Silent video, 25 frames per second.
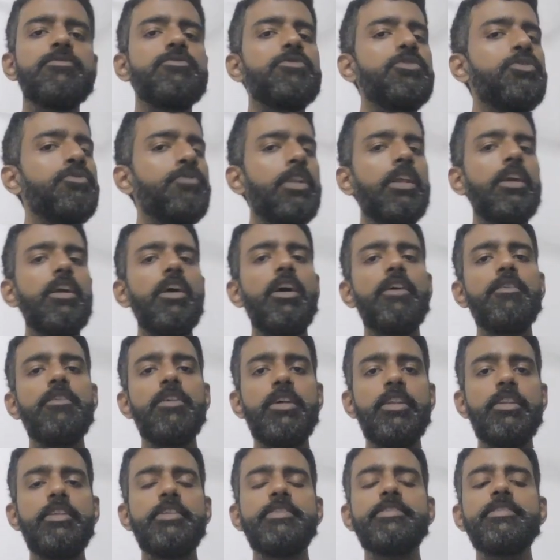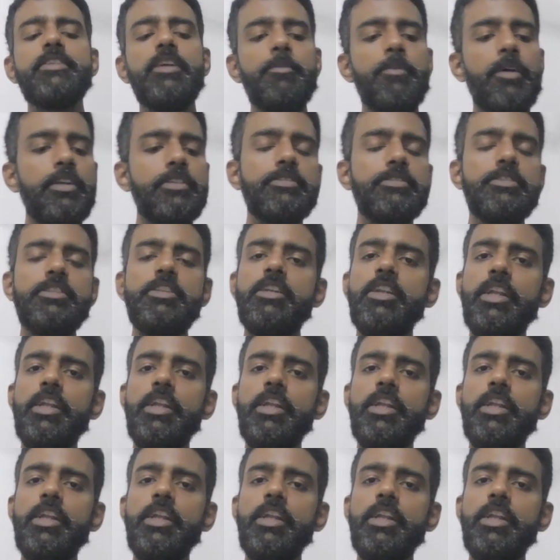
We will cover these commands in